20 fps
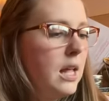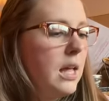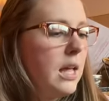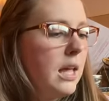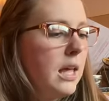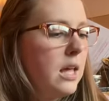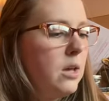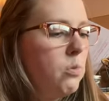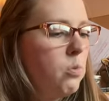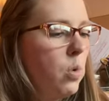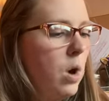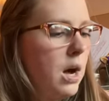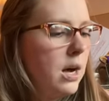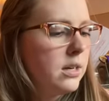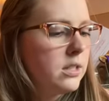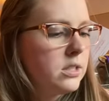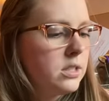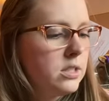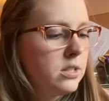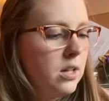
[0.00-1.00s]
He
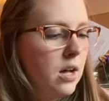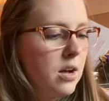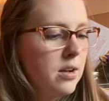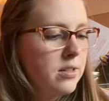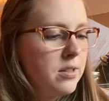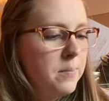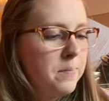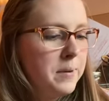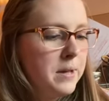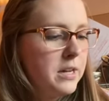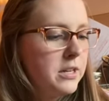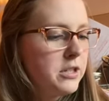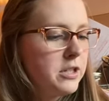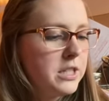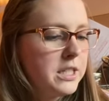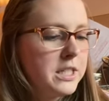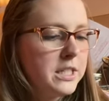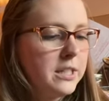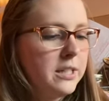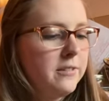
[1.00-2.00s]
walked along the beach
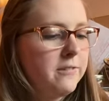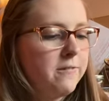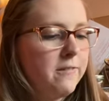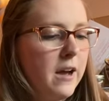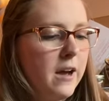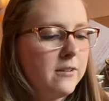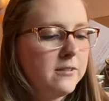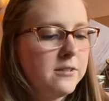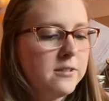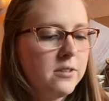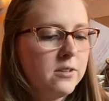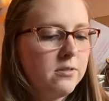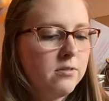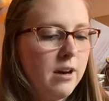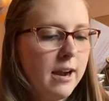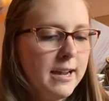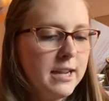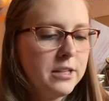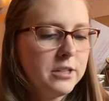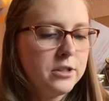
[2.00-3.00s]
until he found the
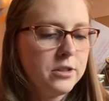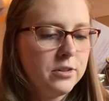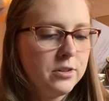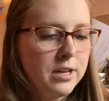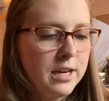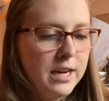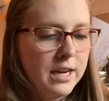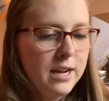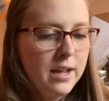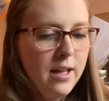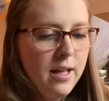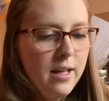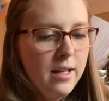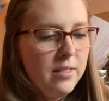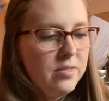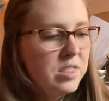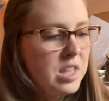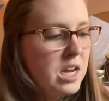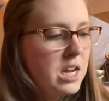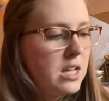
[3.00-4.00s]
right tree.
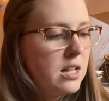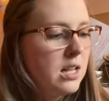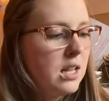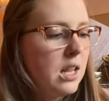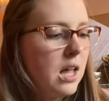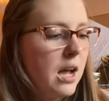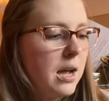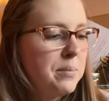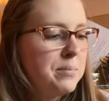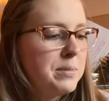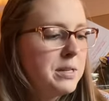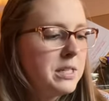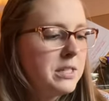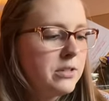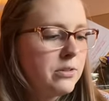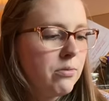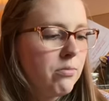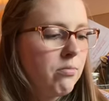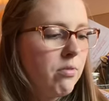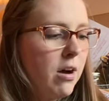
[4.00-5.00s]
Then he climbed
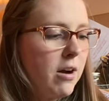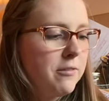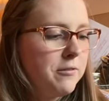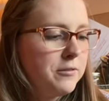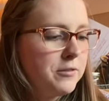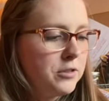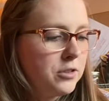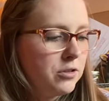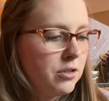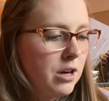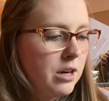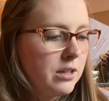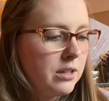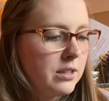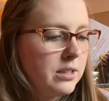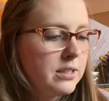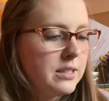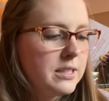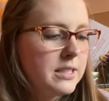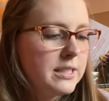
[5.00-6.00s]
its rough trunk.
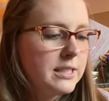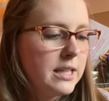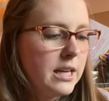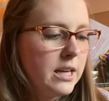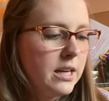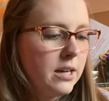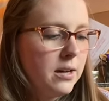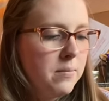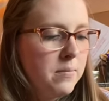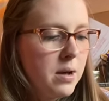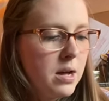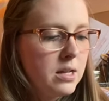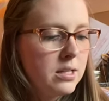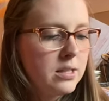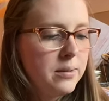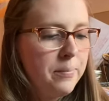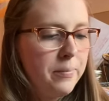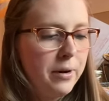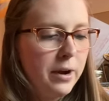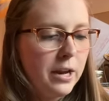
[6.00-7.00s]
Sitting among the
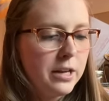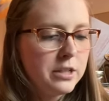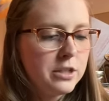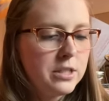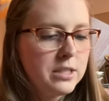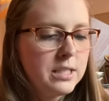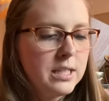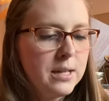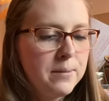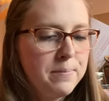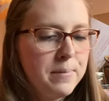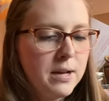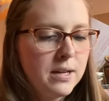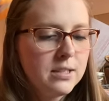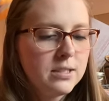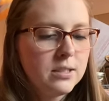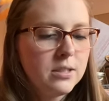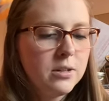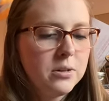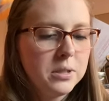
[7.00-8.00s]
branches, he
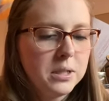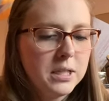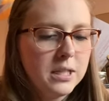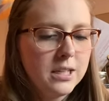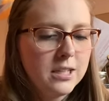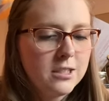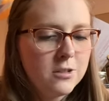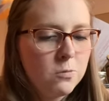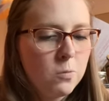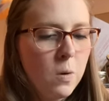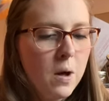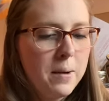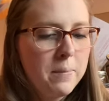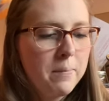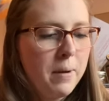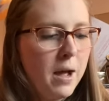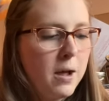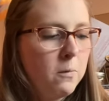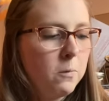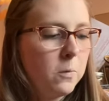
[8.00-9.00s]
picked coconuts one
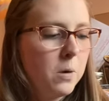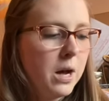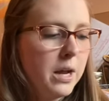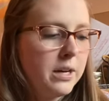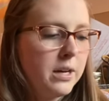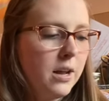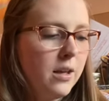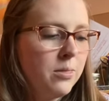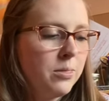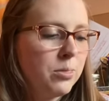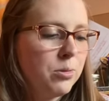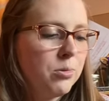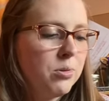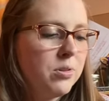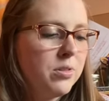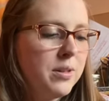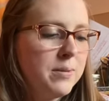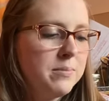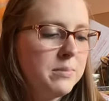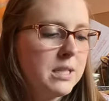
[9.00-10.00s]
by one and threw
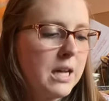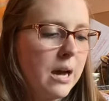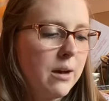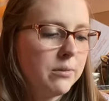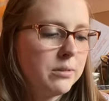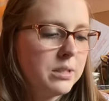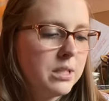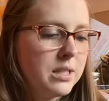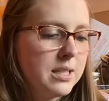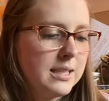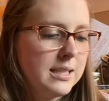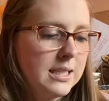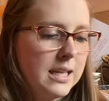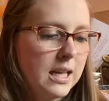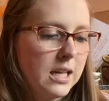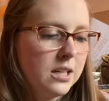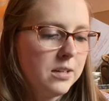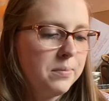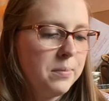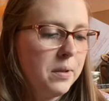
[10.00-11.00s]
them down to the
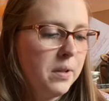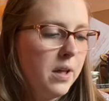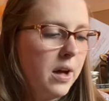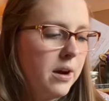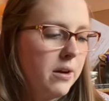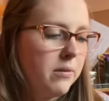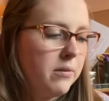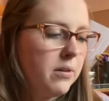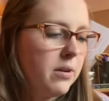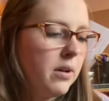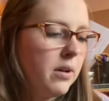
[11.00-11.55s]
sand below.